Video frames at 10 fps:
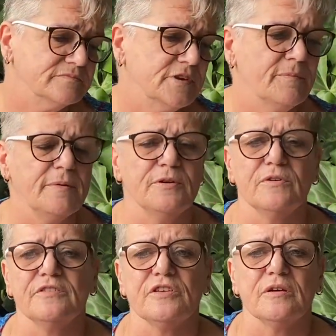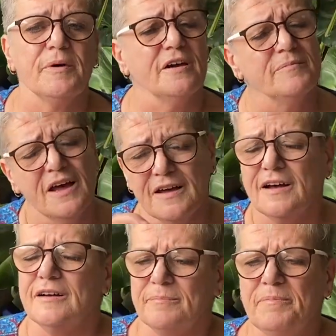maybe you want to think about them.
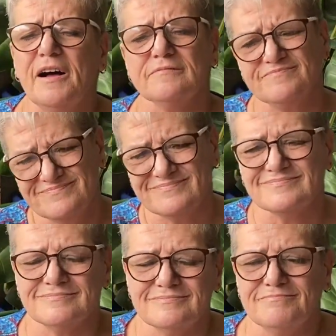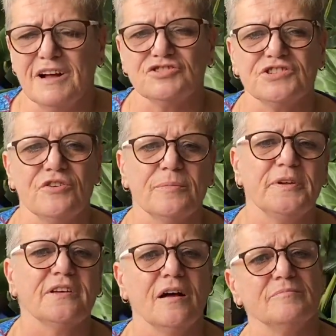But much
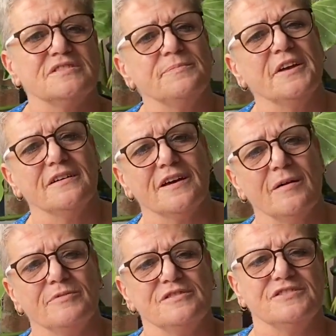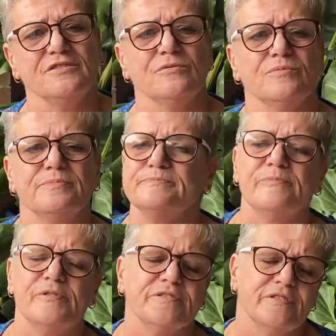therapy comes to being able to deal
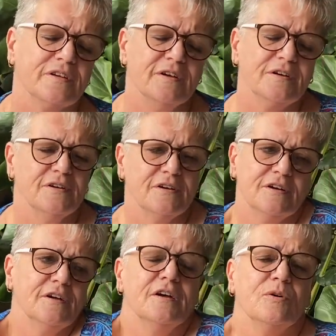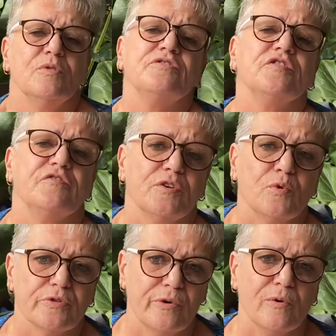with
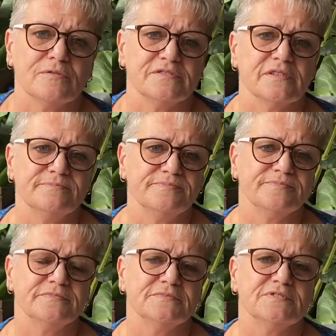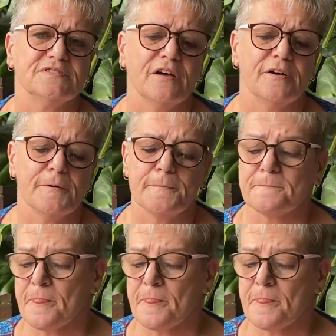difficult thoughts. So